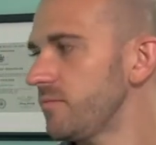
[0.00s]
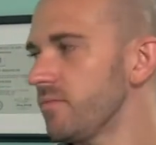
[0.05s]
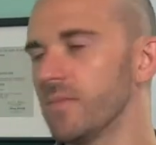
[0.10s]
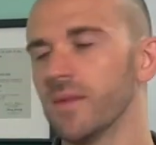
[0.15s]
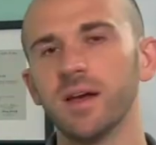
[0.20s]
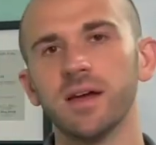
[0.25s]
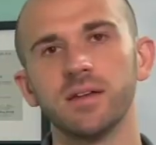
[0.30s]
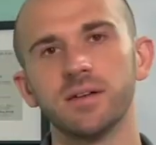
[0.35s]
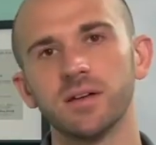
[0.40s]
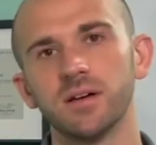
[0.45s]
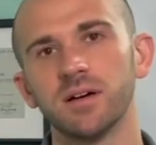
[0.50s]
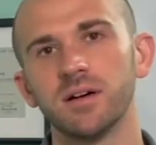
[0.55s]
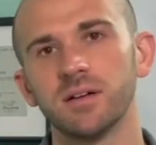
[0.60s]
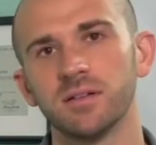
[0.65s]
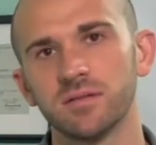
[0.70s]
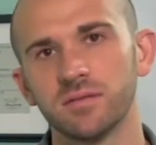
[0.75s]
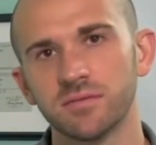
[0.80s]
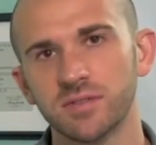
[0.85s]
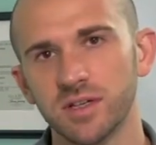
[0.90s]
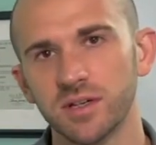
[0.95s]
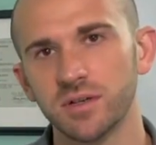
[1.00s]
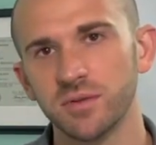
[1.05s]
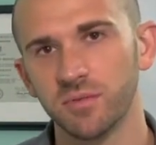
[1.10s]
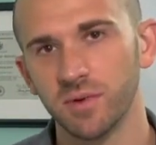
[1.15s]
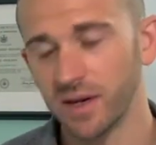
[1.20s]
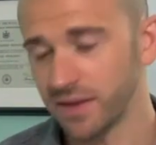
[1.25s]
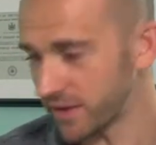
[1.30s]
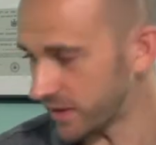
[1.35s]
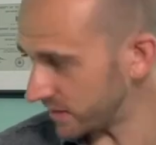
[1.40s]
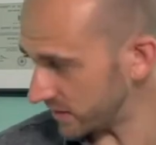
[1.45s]
And I'll tell you
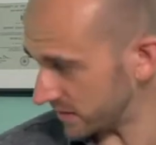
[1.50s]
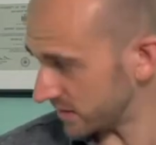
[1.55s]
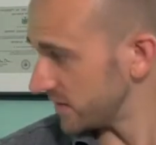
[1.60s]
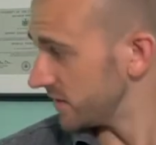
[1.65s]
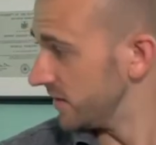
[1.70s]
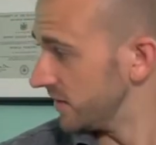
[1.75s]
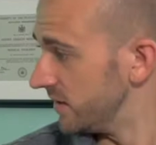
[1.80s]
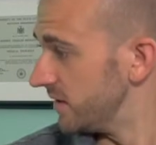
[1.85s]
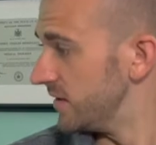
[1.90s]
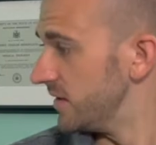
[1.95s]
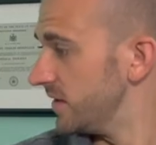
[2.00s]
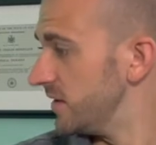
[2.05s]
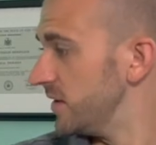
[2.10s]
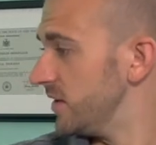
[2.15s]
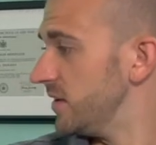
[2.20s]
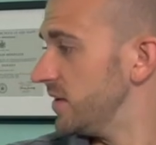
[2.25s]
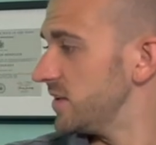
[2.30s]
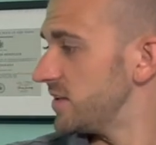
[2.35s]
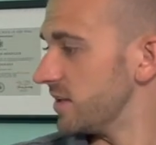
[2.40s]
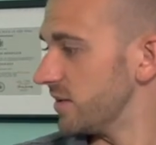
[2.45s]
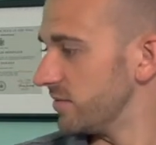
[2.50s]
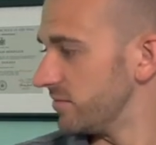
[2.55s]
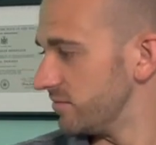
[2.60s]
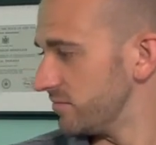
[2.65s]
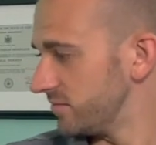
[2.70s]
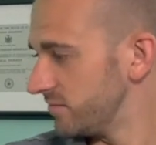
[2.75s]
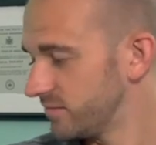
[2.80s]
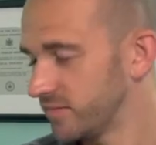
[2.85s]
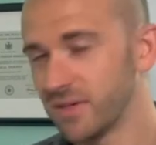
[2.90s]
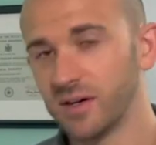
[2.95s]
why that is. So
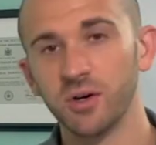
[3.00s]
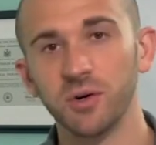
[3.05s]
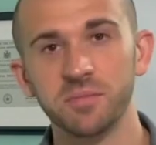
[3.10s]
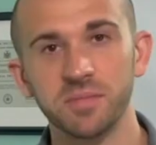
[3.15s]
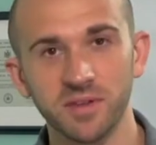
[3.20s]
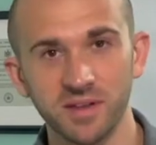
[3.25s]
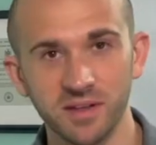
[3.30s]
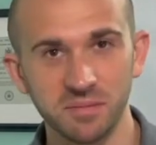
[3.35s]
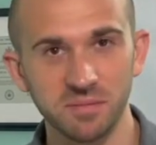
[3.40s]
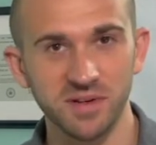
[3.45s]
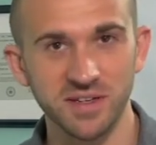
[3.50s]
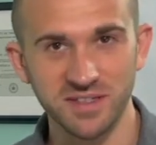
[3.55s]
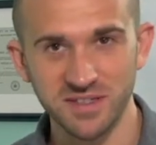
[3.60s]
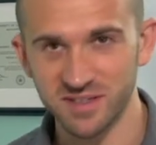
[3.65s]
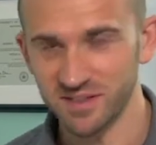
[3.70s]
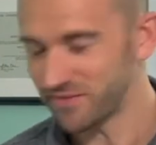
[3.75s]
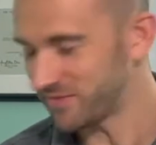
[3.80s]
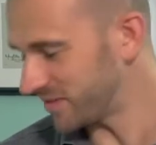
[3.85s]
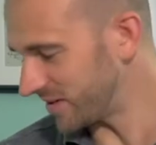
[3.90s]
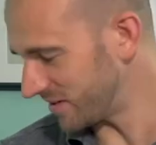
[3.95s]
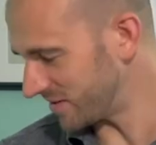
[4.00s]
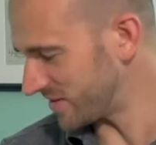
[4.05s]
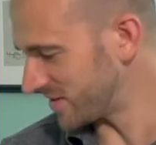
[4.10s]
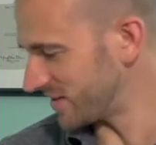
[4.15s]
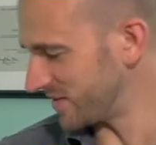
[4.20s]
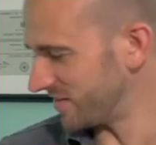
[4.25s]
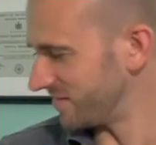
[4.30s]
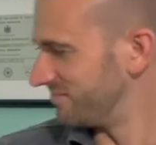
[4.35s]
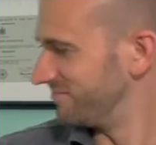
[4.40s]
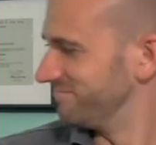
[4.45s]
I hope you like my stick figures
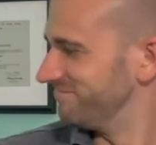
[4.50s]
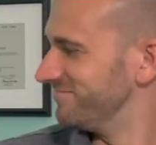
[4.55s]
here.